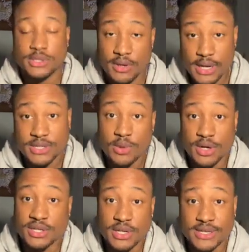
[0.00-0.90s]
So the next
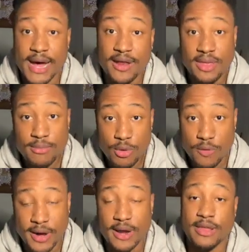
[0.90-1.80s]
question is, how do they
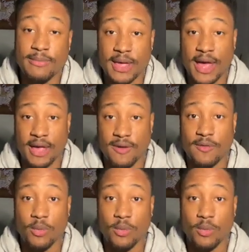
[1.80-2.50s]
move? How do they behave?